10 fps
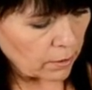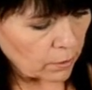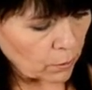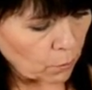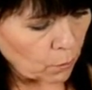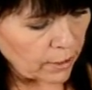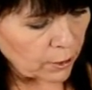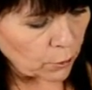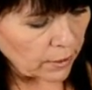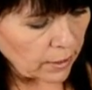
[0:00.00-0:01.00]
So
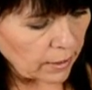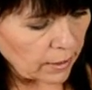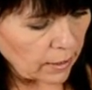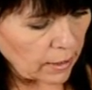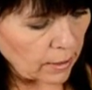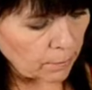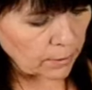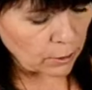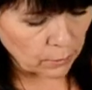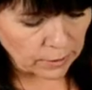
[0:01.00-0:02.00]
once you get in
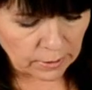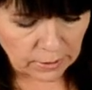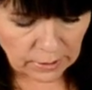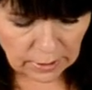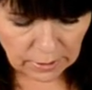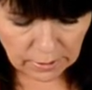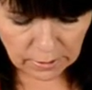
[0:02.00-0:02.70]
between the teeth